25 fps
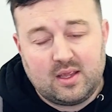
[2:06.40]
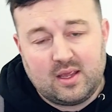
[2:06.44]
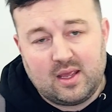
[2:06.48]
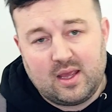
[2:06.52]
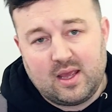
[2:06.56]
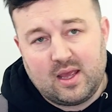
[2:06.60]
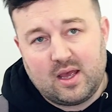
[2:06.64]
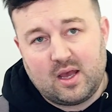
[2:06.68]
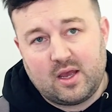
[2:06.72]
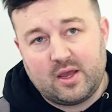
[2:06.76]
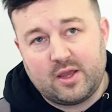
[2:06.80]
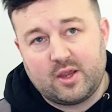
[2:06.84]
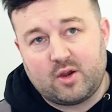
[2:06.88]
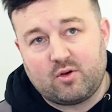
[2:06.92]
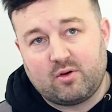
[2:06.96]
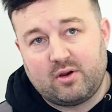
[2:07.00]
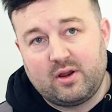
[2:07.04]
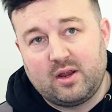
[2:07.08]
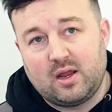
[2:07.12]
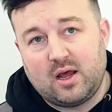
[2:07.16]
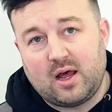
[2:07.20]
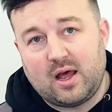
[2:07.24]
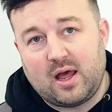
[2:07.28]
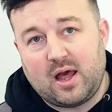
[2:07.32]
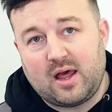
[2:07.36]
Yeah, I
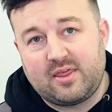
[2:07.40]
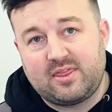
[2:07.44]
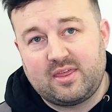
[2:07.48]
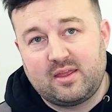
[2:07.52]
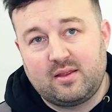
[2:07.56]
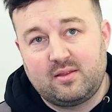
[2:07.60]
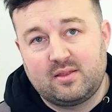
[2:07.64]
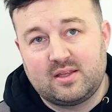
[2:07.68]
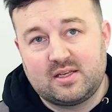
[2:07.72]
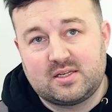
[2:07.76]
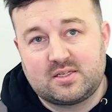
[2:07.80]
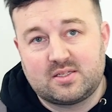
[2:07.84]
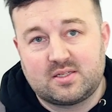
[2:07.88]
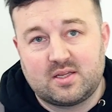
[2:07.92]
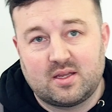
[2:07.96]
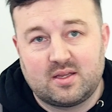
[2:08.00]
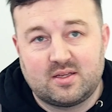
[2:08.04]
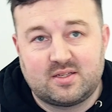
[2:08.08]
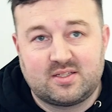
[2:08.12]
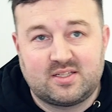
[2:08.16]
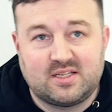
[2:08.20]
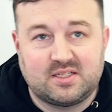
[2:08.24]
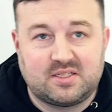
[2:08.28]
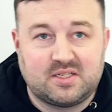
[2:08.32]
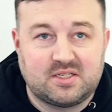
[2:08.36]
agree. I think this
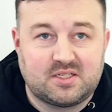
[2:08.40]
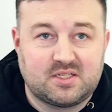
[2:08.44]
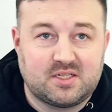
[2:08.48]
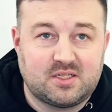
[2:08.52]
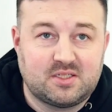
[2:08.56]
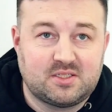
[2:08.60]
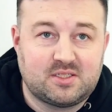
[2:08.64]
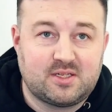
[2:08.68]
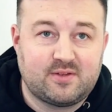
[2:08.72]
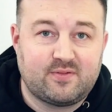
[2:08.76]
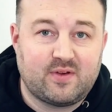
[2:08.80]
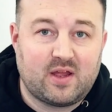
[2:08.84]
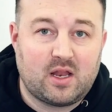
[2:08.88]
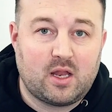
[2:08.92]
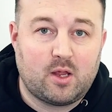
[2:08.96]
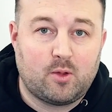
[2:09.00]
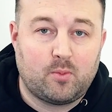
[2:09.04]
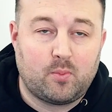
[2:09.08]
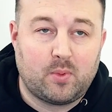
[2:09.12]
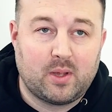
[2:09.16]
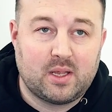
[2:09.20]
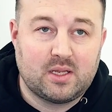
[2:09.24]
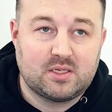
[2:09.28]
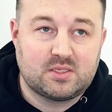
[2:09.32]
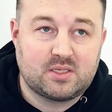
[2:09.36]
citizen
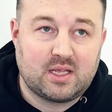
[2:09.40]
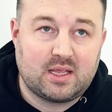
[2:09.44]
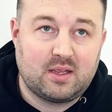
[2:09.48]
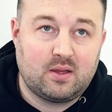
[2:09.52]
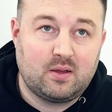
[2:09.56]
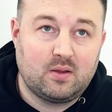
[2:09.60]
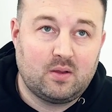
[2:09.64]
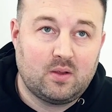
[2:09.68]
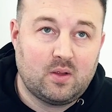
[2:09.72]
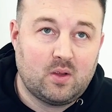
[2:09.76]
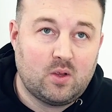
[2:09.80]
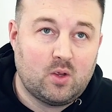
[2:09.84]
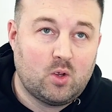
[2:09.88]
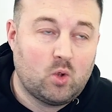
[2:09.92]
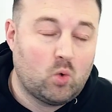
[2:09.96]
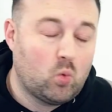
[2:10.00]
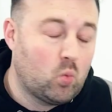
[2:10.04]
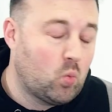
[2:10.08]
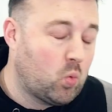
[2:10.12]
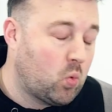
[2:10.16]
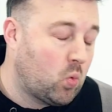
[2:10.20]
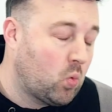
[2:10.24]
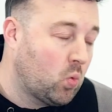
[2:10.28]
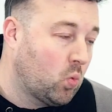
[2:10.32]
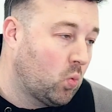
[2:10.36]
developer is like,
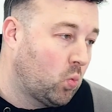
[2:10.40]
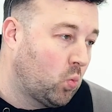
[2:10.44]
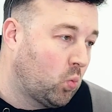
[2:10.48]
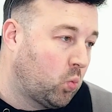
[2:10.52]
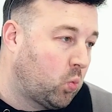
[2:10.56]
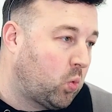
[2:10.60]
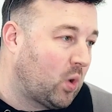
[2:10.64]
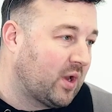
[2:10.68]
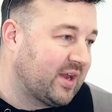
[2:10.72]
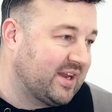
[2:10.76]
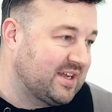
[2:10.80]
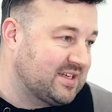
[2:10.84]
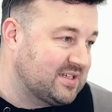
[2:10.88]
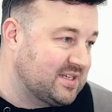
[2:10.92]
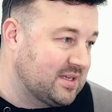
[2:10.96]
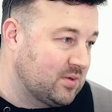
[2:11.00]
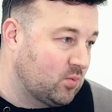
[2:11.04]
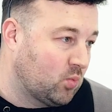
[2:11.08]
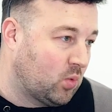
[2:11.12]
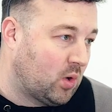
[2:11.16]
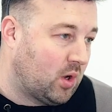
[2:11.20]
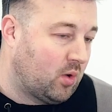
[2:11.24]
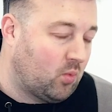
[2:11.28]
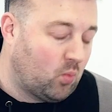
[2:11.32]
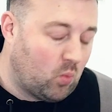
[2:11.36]
what is it?
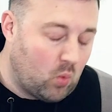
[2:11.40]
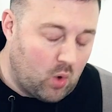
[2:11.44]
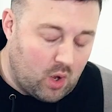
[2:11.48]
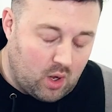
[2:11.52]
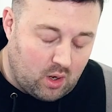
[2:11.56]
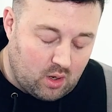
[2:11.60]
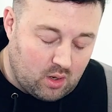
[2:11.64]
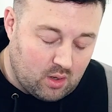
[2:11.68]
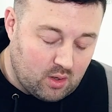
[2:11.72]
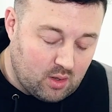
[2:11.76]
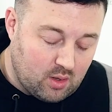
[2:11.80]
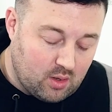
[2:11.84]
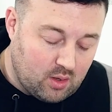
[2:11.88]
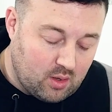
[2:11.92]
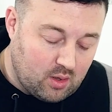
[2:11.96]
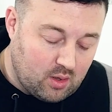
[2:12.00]
Who